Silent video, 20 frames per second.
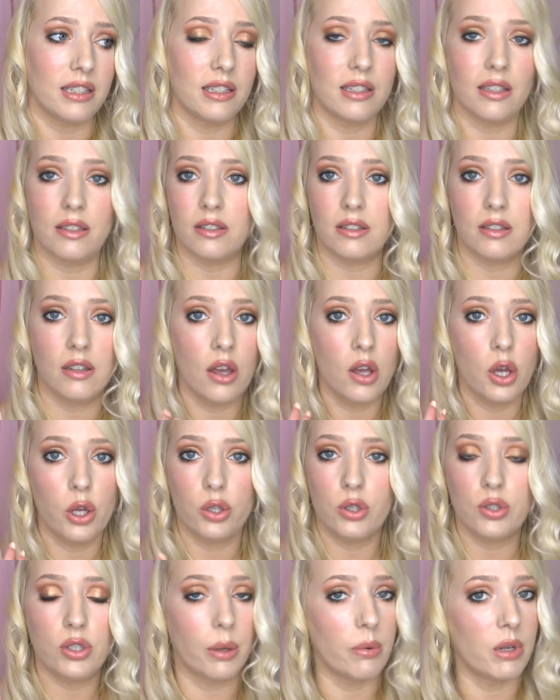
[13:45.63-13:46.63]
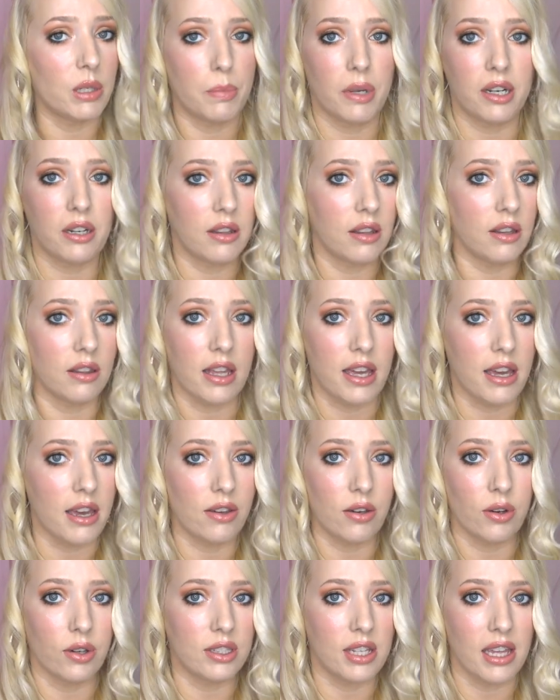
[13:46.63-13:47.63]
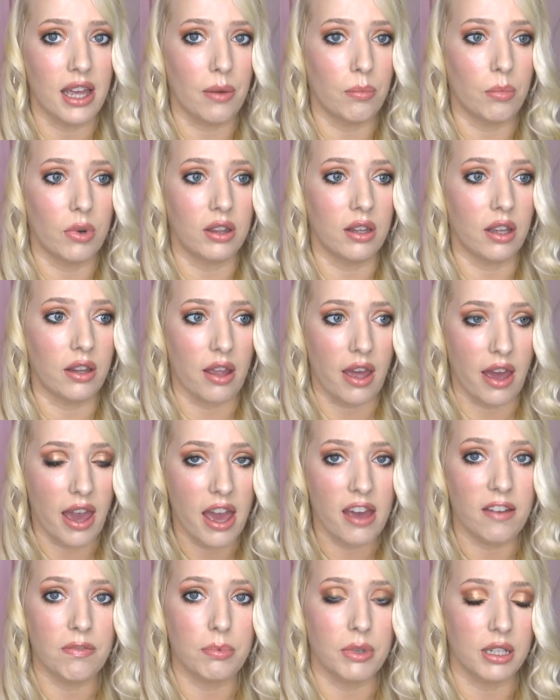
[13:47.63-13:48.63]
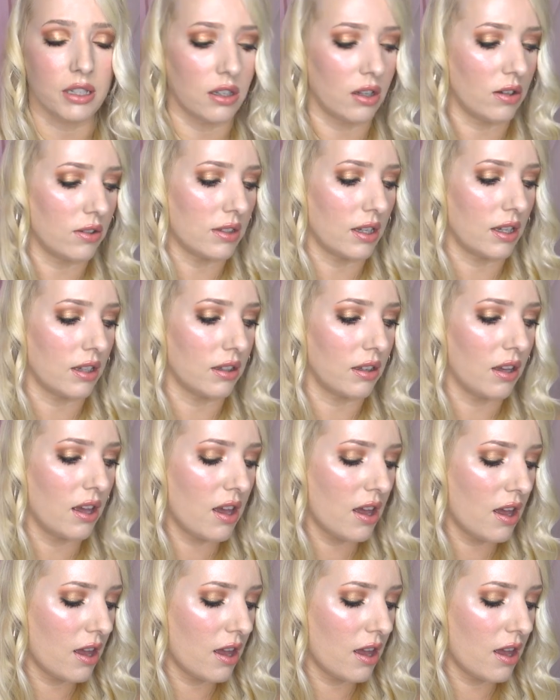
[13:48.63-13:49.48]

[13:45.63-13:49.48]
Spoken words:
This is so much better than the Eco Tan one that I have been using.